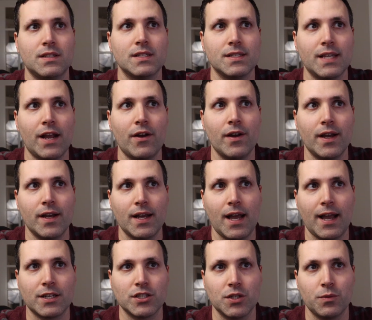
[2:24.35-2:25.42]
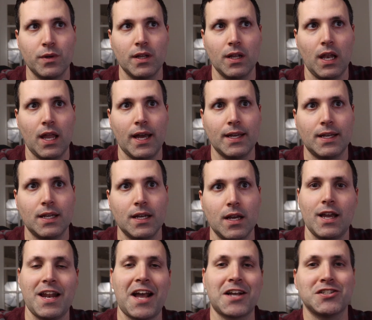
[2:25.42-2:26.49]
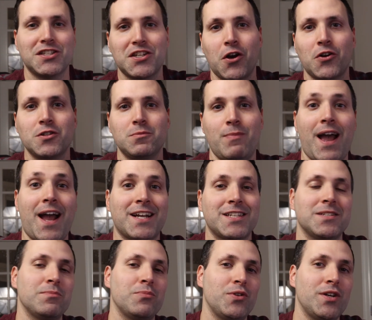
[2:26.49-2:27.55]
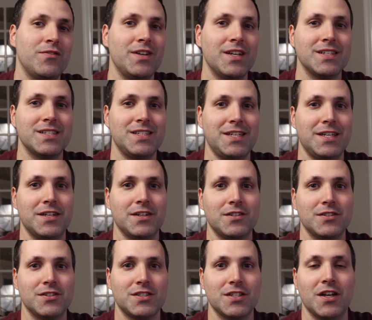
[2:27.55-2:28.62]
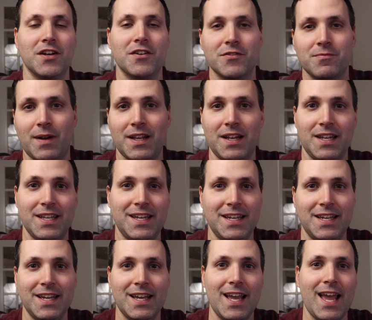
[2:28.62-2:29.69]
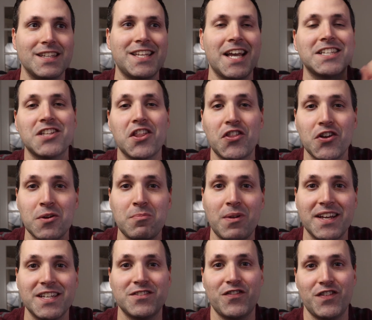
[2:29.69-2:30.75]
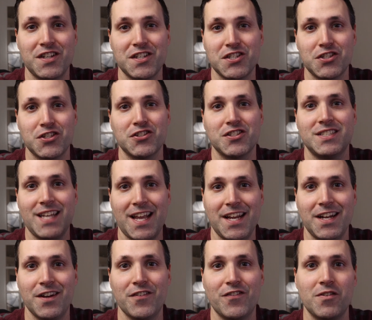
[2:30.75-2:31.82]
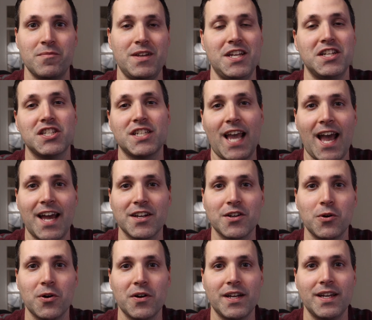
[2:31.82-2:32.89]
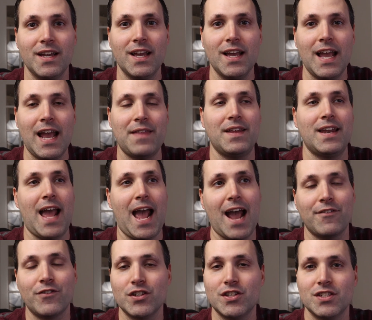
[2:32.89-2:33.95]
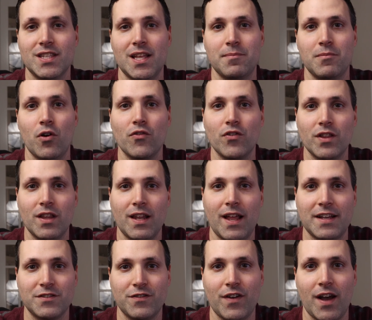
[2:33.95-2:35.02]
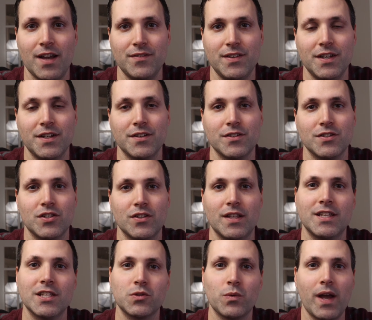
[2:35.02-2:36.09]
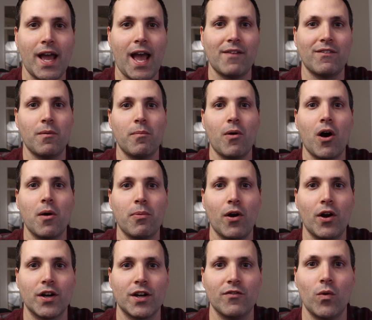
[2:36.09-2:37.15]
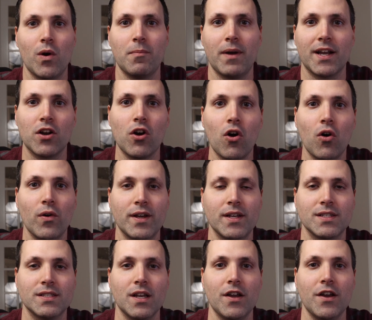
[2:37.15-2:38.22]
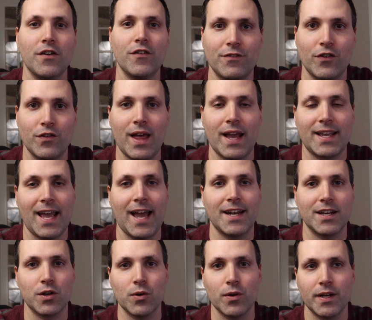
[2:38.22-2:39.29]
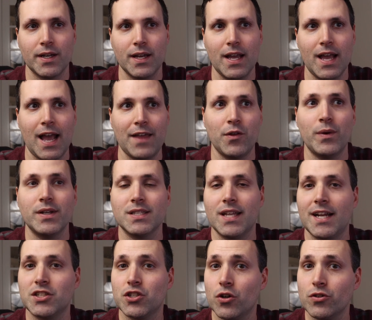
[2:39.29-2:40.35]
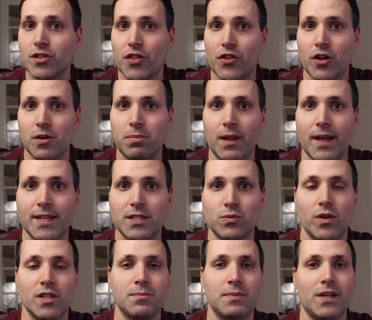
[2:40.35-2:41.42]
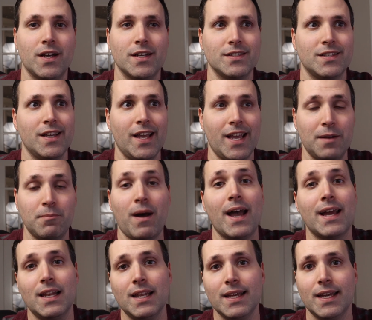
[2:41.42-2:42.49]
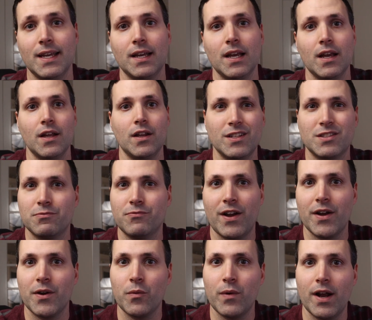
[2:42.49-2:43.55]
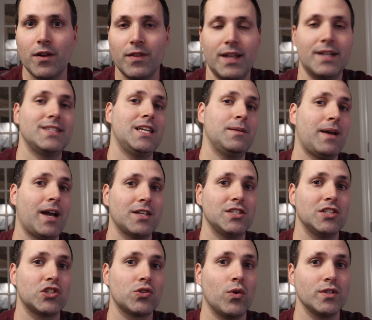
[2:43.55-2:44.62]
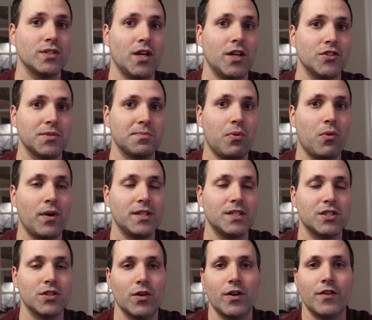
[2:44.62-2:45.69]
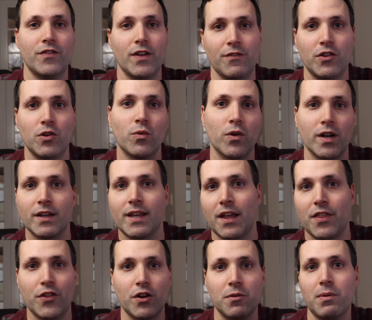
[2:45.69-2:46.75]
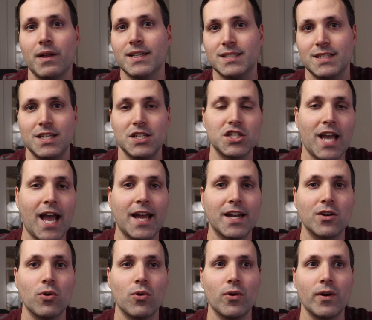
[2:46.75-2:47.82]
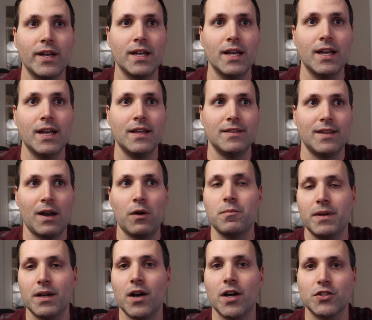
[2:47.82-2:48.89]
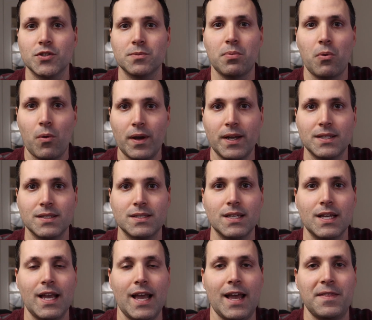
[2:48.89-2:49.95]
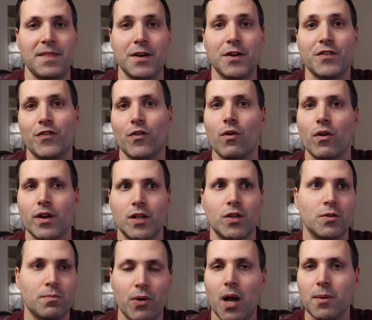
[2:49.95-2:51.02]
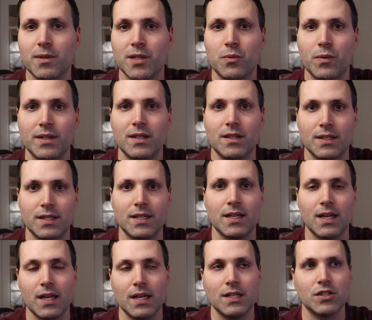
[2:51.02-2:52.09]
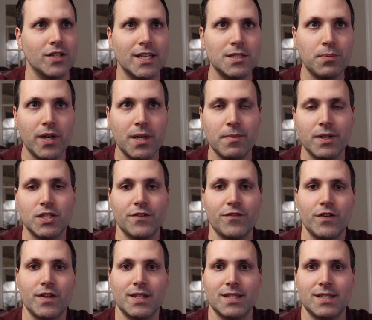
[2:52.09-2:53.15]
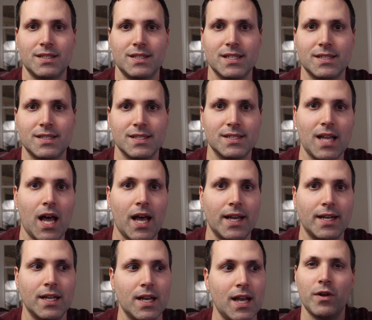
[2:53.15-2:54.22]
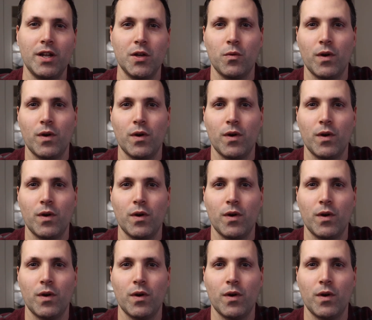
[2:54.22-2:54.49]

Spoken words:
This area I actually really like. It actually goes back to previous years of my league. It takes the third place finishers data from each category and then averages them over the last 5 years so that this way I have a ballpark of what my goal is for that category. And the reason I chose the third place was because in my league, it's very rare that a team actually scores 100 points. So if you were to get third place in each category, that would be 100 points, and therefore you'd probably win the league. So that's pretty much it for this design. I really